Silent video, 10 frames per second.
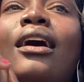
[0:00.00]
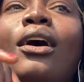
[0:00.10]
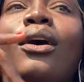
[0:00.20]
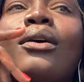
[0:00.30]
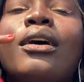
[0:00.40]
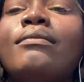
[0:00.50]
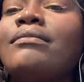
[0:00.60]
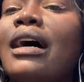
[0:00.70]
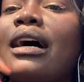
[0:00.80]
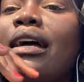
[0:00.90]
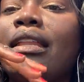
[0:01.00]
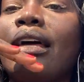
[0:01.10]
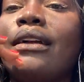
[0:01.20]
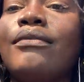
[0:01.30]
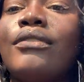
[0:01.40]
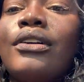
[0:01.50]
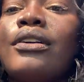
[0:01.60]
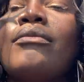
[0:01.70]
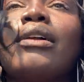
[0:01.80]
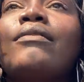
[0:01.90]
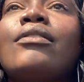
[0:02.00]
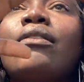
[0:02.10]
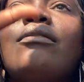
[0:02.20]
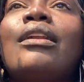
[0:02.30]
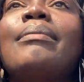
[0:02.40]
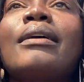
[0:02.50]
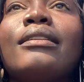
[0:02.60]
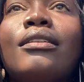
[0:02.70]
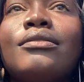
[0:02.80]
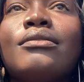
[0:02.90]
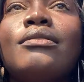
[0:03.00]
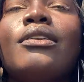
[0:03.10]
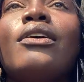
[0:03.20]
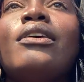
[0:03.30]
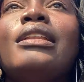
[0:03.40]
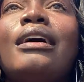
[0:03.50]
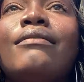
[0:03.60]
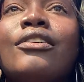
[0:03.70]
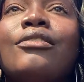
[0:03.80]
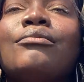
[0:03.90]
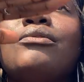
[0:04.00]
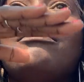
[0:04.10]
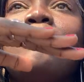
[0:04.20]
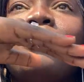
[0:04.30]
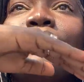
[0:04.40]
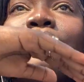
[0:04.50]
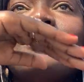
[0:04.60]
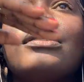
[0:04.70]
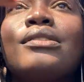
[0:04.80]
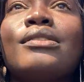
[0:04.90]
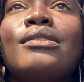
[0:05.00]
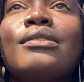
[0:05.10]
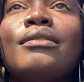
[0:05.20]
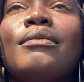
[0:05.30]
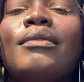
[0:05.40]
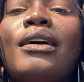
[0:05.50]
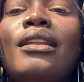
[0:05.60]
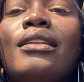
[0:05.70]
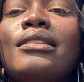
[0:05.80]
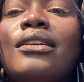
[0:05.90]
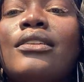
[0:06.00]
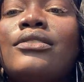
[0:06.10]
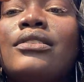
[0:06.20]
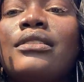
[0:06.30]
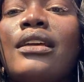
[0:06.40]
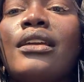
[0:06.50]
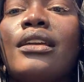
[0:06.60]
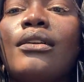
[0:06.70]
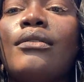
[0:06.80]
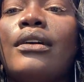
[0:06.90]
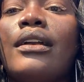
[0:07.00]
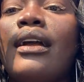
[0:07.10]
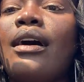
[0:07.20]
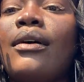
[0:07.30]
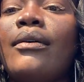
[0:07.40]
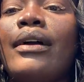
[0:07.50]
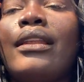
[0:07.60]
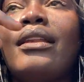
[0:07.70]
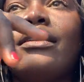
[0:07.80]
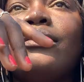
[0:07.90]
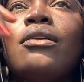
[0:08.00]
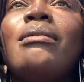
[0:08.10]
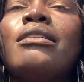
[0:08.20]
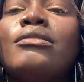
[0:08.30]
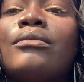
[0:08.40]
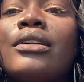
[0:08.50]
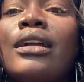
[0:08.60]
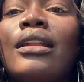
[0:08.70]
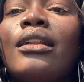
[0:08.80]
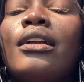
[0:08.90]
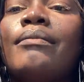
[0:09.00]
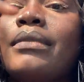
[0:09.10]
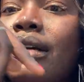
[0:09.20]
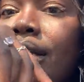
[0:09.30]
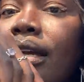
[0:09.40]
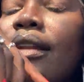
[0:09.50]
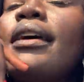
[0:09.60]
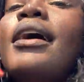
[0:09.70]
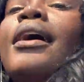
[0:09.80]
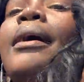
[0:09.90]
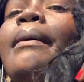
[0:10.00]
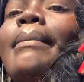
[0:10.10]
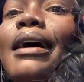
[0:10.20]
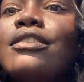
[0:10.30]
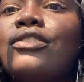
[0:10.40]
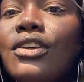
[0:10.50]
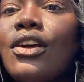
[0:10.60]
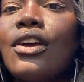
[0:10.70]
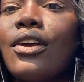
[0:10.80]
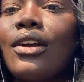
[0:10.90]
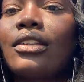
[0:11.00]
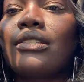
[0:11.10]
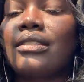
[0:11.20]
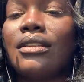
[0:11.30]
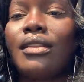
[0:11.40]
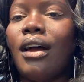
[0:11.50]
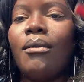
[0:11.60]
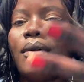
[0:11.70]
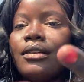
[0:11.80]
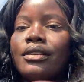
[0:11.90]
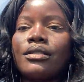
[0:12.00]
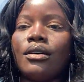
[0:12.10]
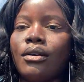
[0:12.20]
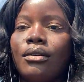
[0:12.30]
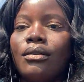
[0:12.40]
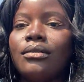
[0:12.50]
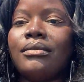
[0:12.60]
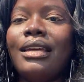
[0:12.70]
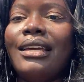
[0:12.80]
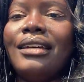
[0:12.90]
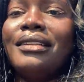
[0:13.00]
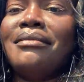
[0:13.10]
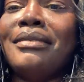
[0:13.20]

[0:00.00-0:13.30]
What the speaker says: I'll come by like for whatever. On a prétendu qu'il avait comme une pause, and then he's gonna just like hang out and then go back to work and then come back again. Parce que I just did not want this old man.